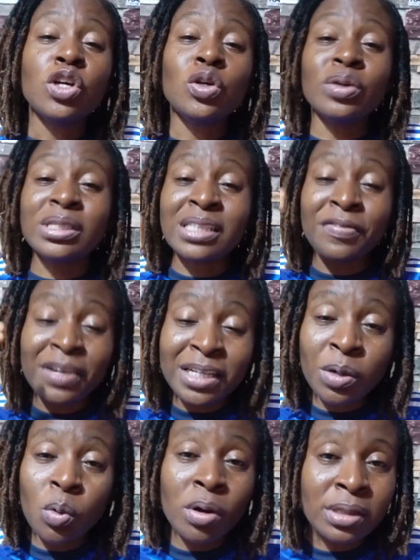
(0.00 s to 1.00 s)
You
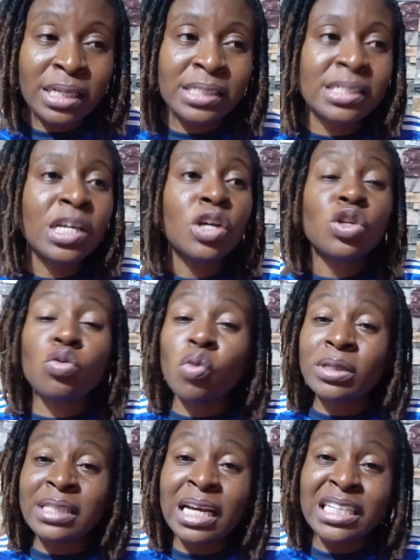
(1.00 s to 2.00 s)
deservedly won this. You
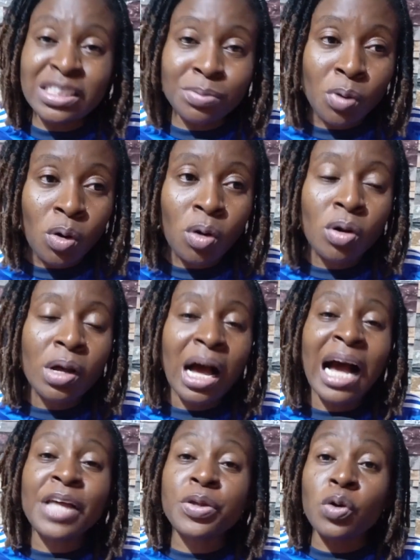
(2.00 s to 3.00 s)
wanted it more,
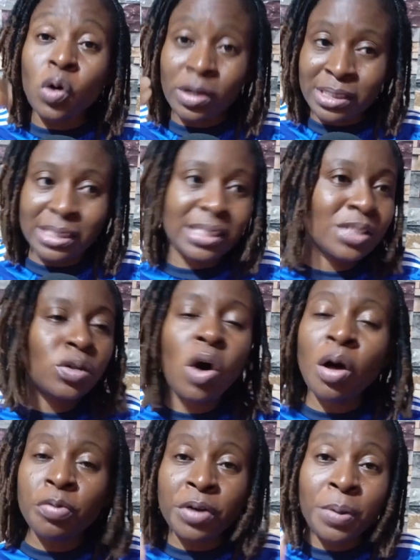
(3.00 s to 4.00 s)
and you got it.
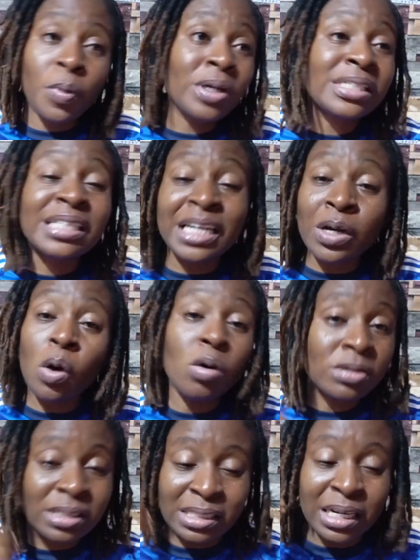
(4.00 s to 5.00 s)
All 3 points, 3
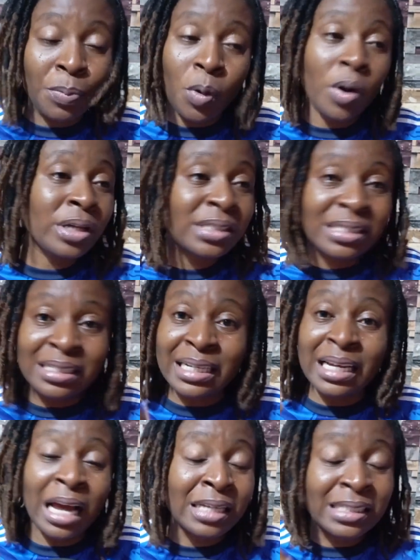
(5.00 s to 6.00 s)
goals, 3 points,
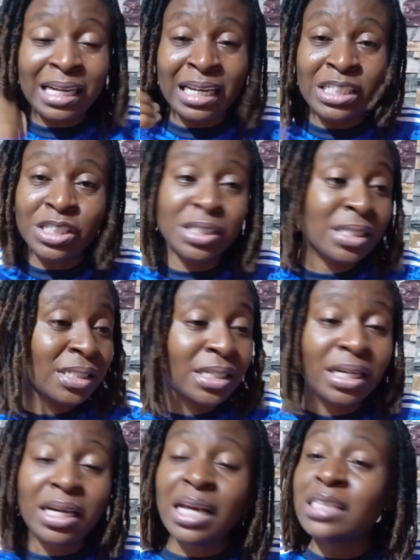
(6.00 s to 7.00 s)
3 as in clean sheet.
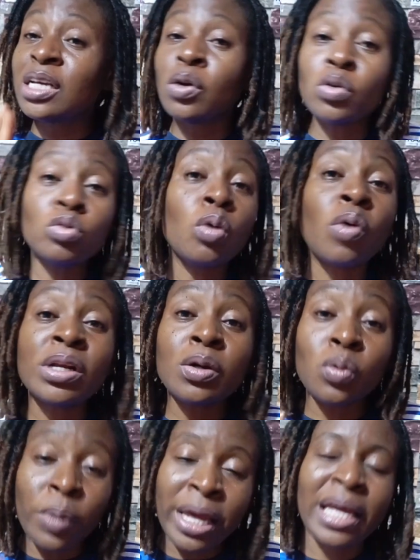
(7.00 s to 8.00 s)
It's a good one. What
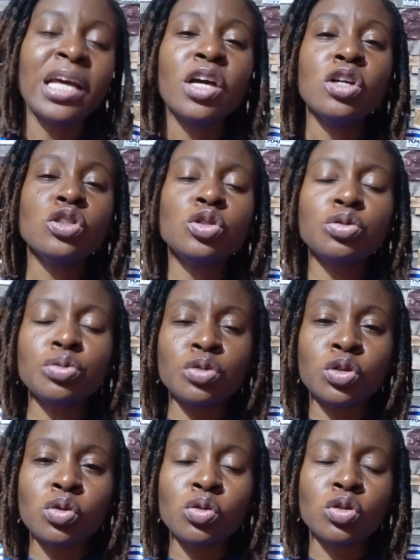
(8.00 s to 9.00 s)
a way
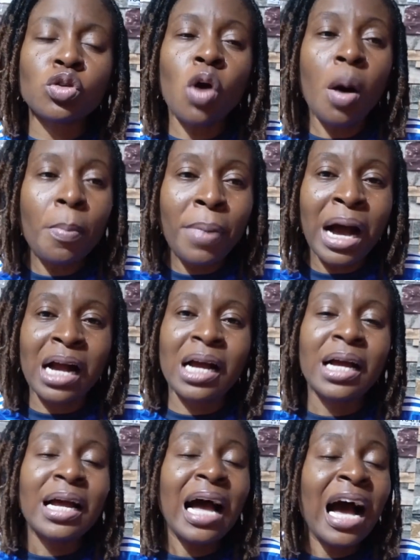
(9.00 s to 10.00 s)
to come back
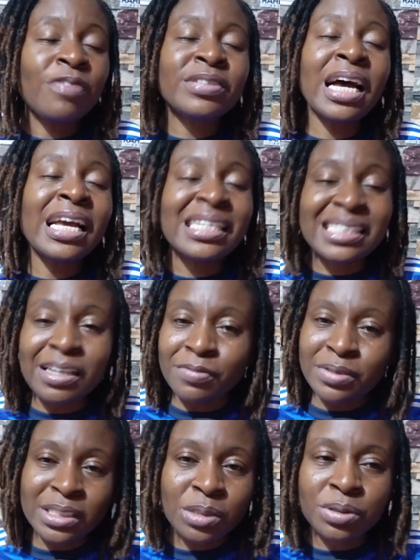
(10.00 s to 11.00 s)
after a
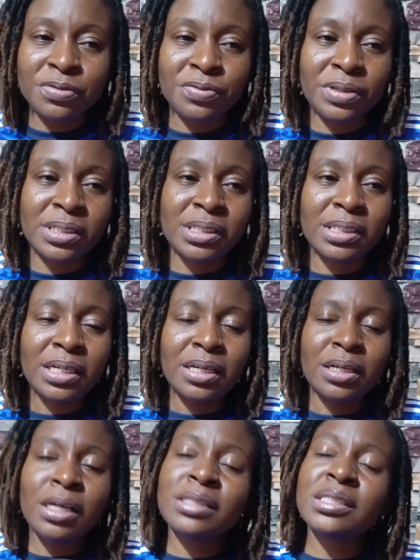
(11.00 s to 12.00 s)
7-0 defeat.
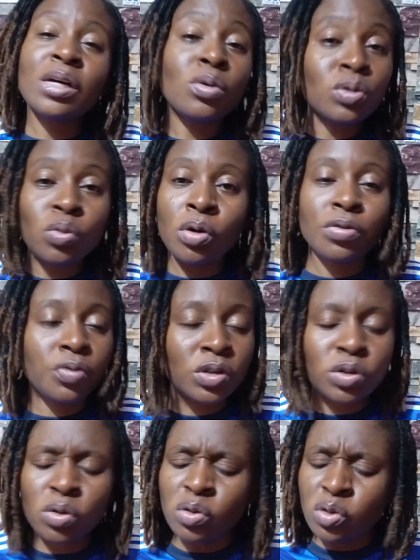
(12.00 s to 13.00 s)
It's a good one for you.
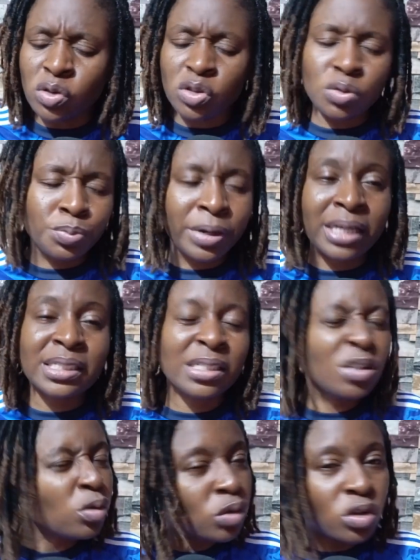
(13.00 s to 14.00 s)
So kudos to
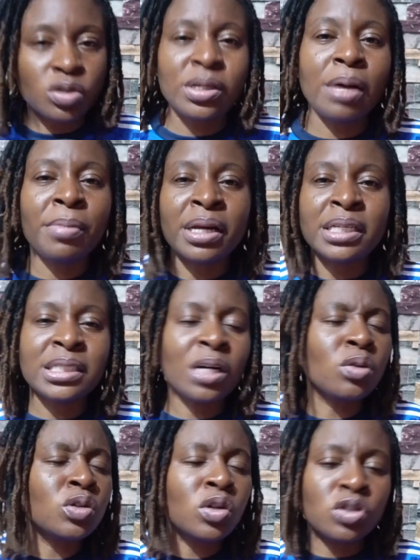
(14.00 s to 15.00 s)
Brighton. Kudos to their manager.
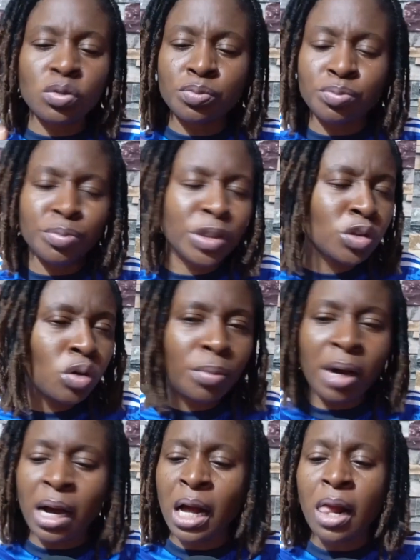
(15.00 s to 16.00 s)
Kudos to
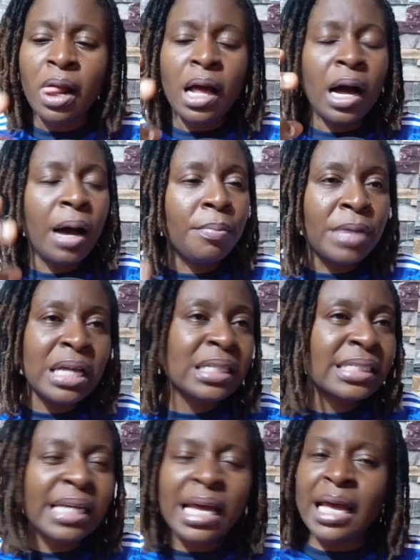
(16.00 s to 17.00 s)
Mitoma,
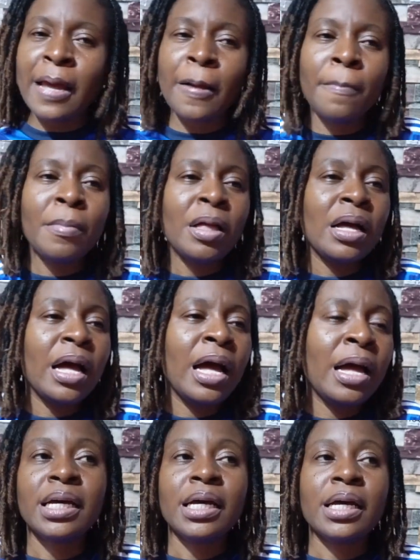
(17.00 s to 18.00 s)
Minte,
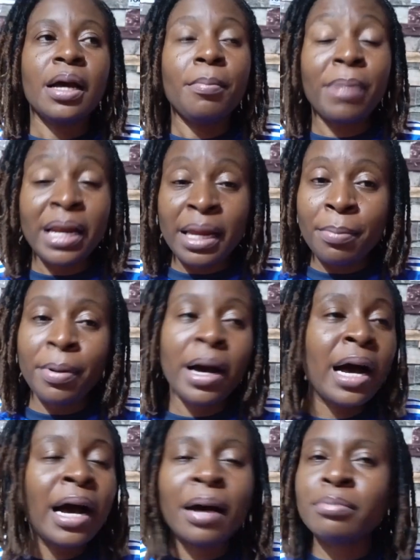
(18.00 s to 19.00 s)

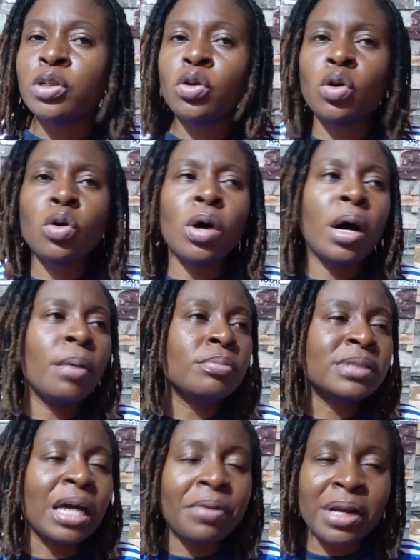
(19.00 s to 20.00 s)
Baleba,
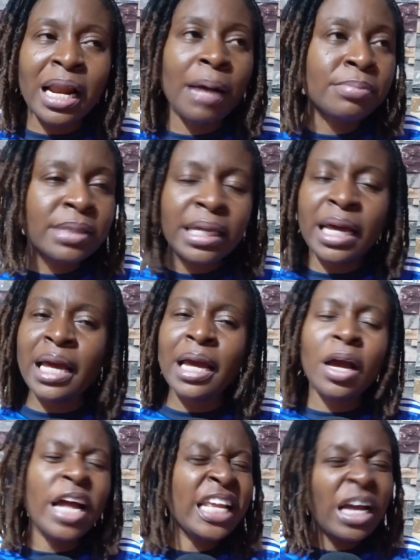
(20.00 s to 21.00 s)
Tariq Lamptey.
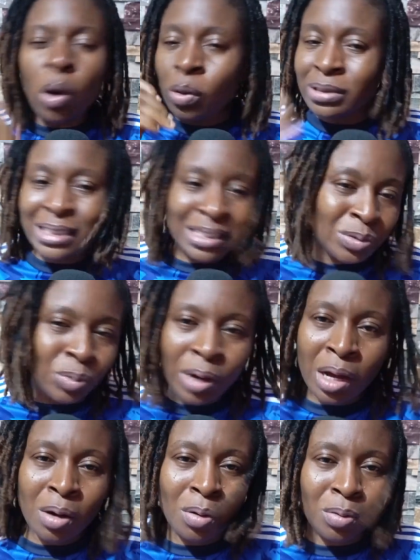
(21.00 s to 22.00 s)
They all did
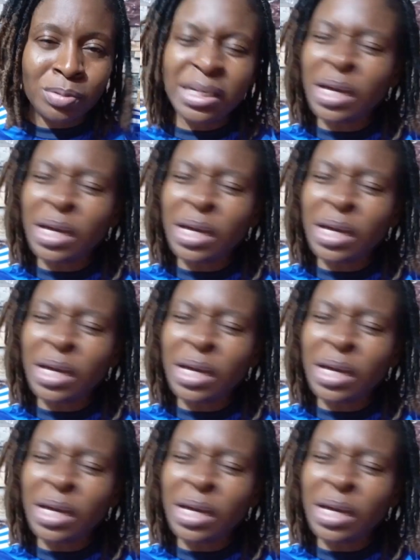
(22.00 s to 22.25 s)
well.